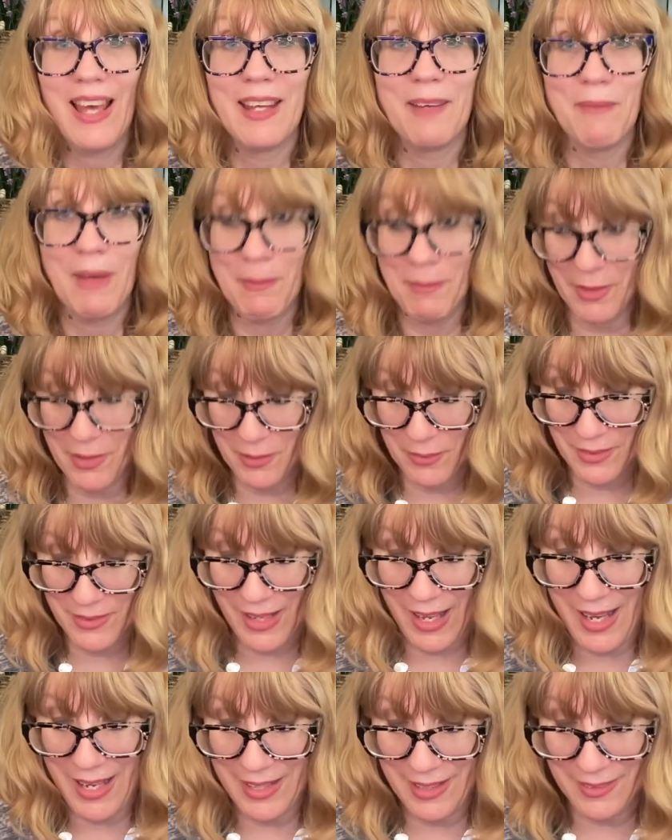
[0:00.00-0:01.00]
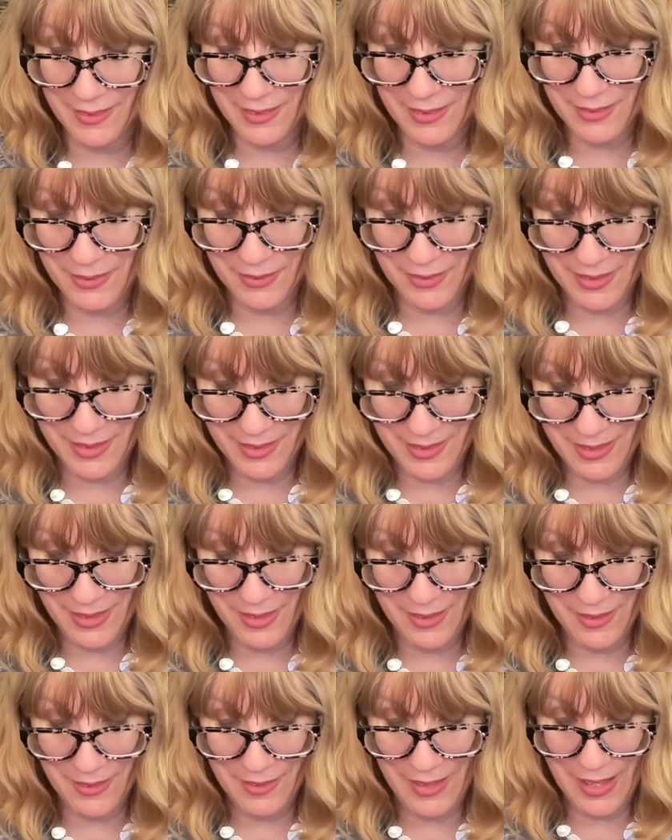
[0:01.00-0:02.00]
I, my mother was eyeing this one
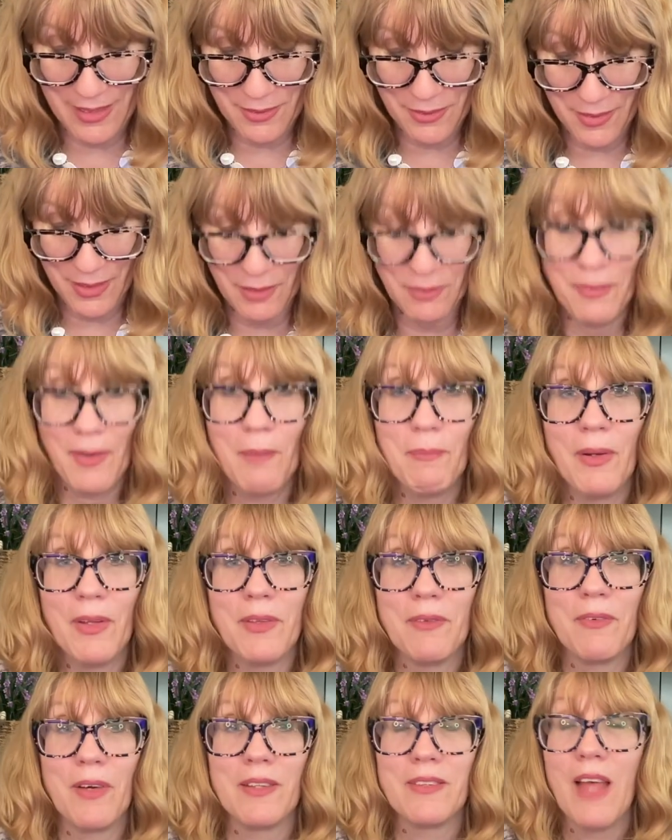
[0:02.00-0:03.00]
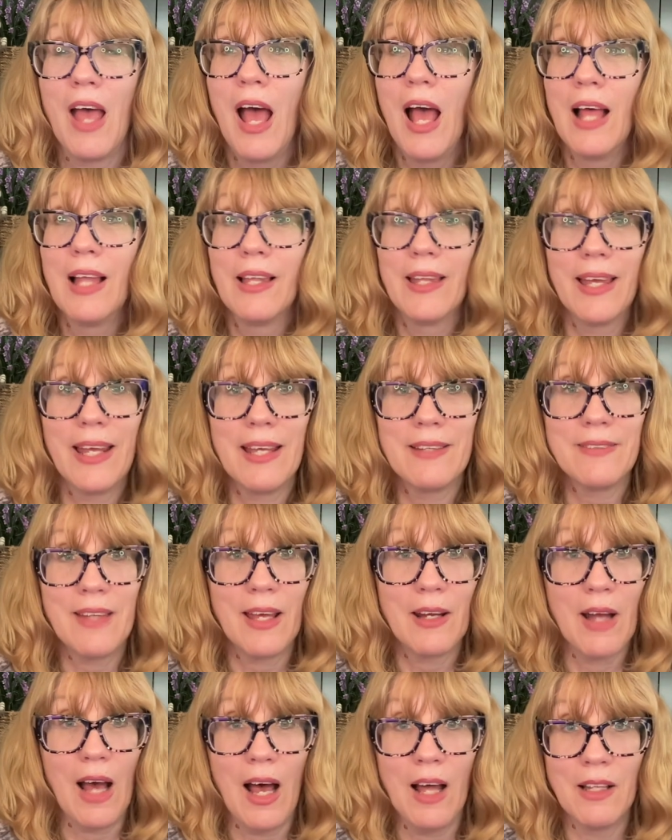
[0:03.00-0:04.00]
too. I spent both of us, like I
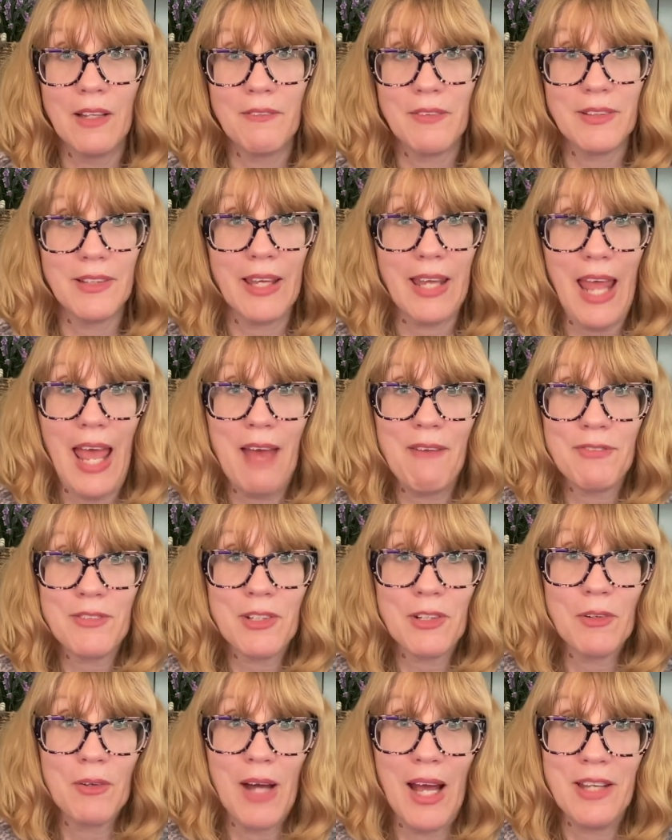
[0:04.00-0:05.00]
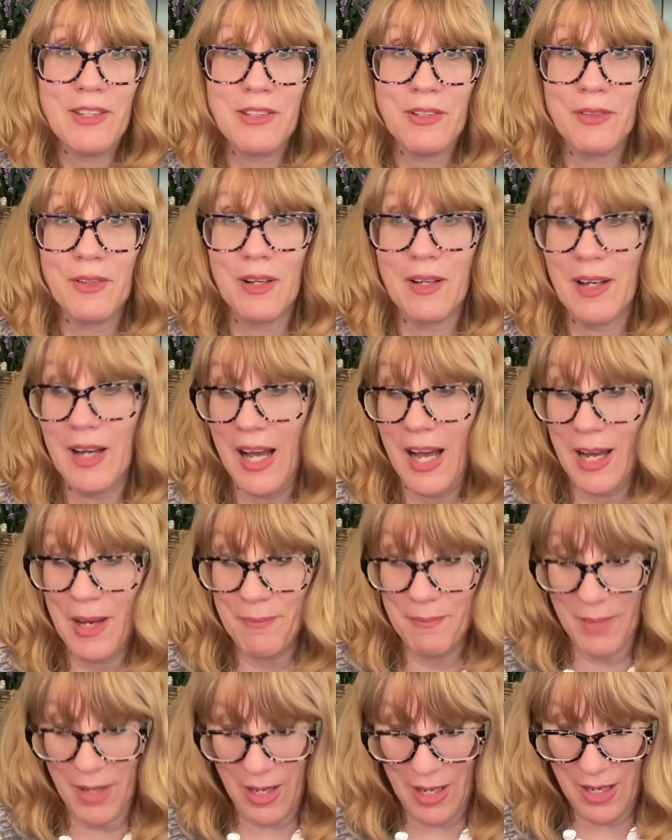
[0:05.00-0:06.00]
said, all of it. Like after I do a
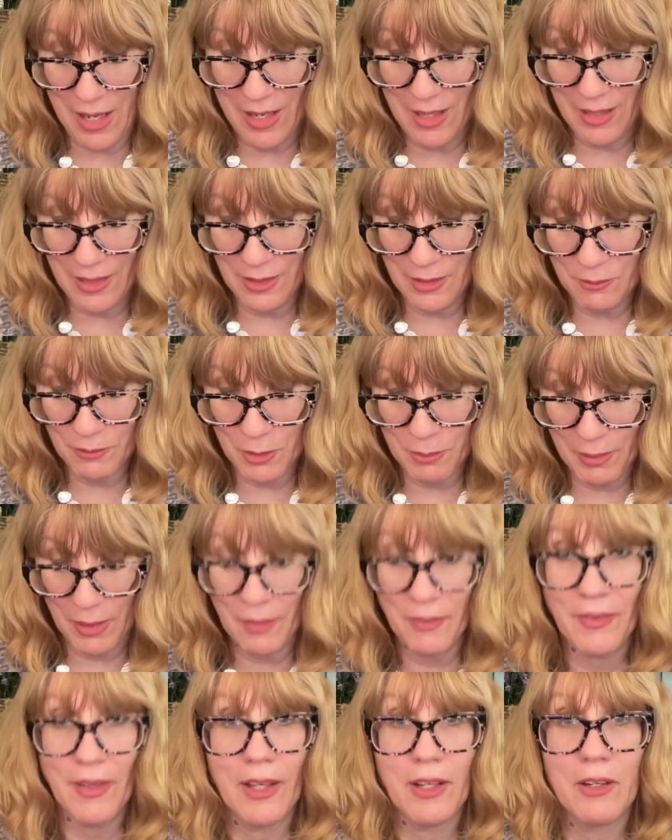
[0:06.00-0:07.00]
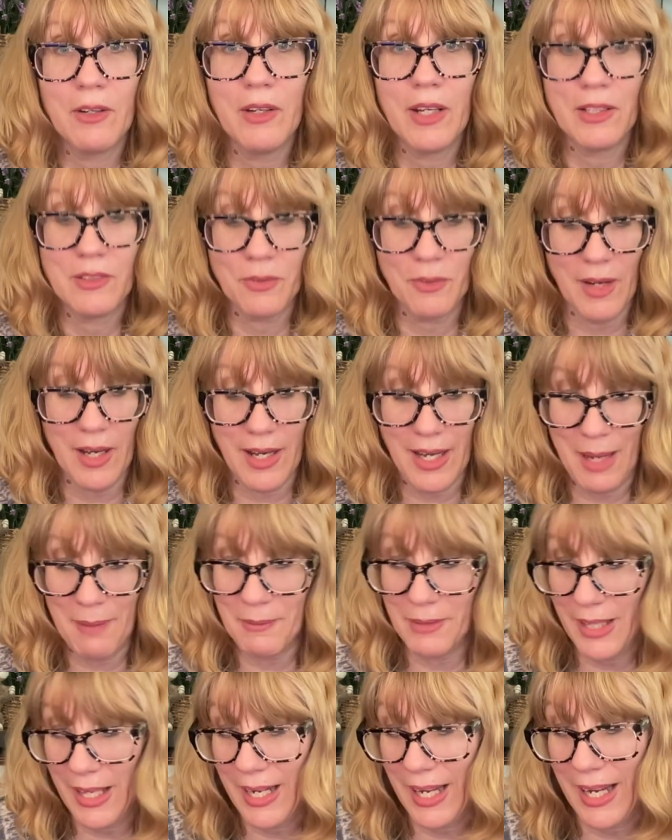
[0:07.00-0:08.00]
um a haul, we're both like, who gets what? I'm
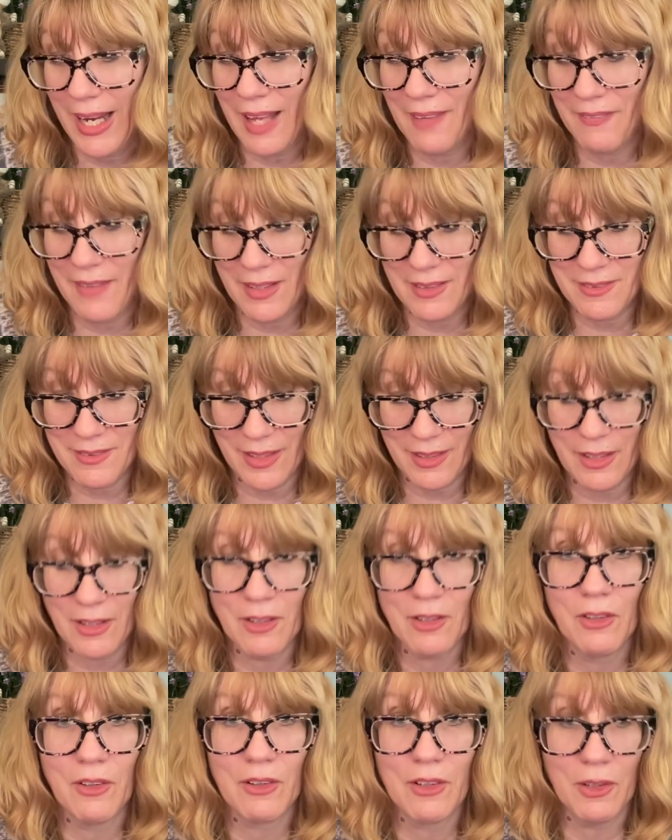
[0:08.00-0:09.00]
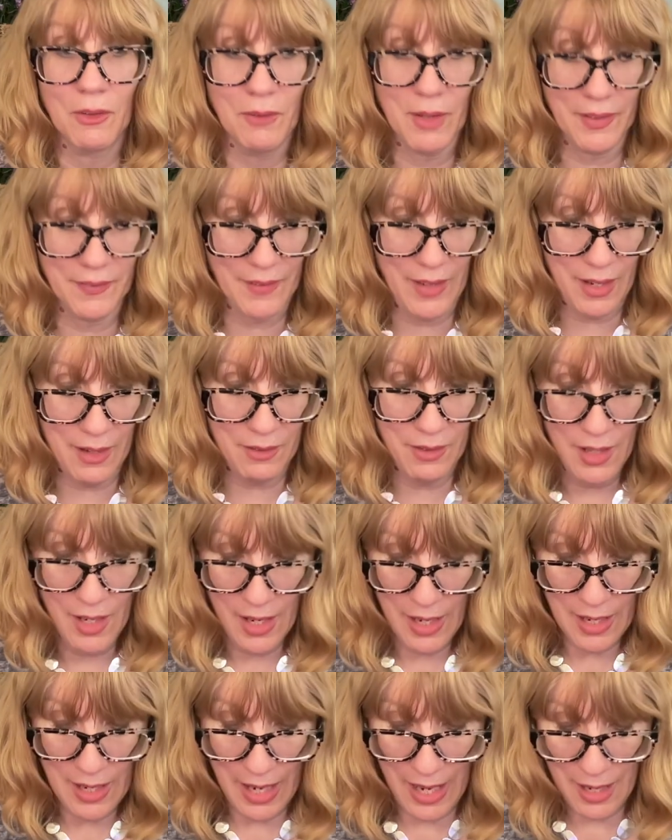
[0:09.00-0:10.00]
glad I got that second coral one though.
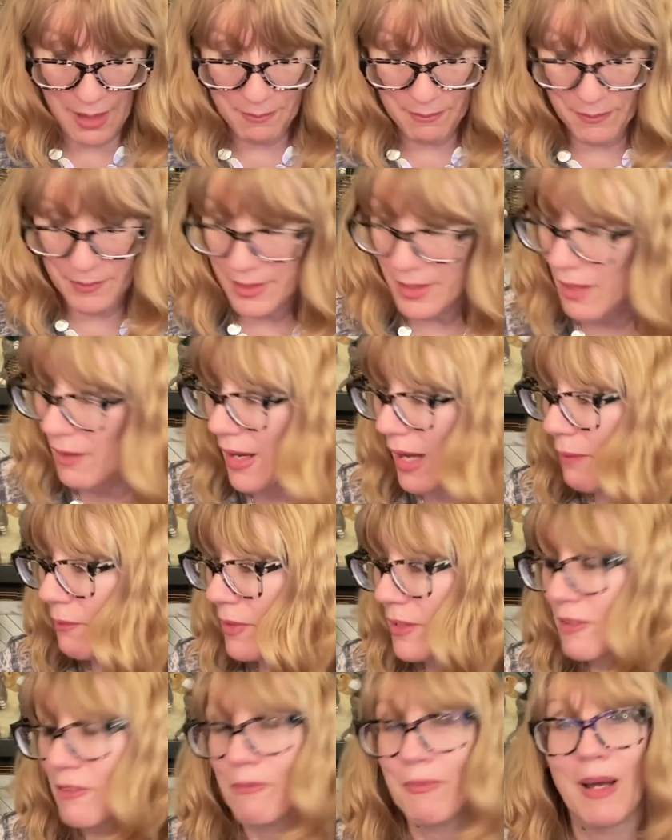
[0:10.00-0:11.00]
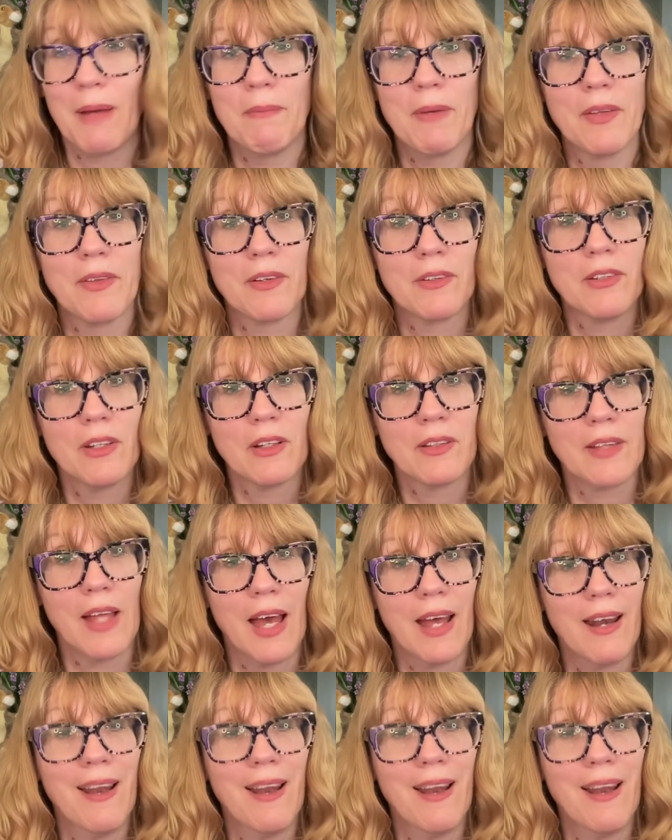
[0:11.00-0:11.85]
Um, you know, I wonder if my mother took that.